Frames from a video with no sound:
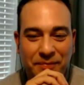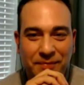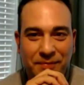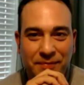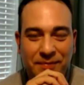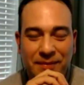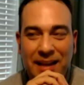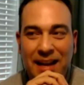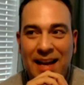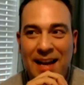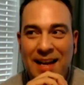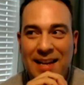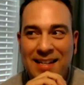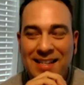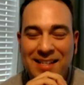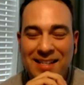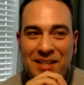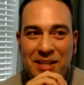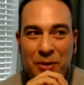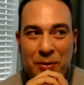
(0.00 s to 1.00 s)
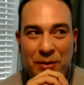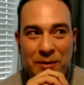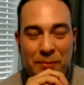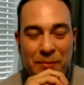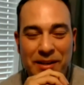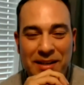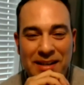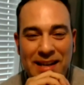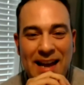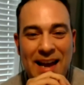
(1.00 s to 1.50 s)
Uh, it's a secret,
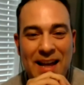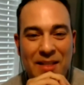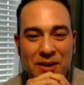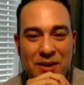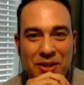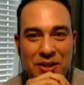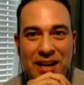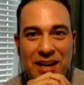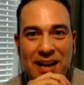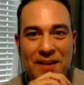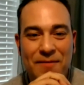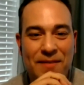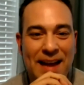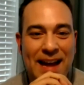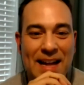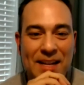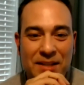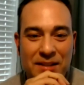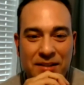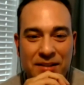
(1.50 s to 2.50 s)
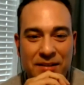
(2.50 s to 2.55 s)
but yeah, there's giant oh. vats.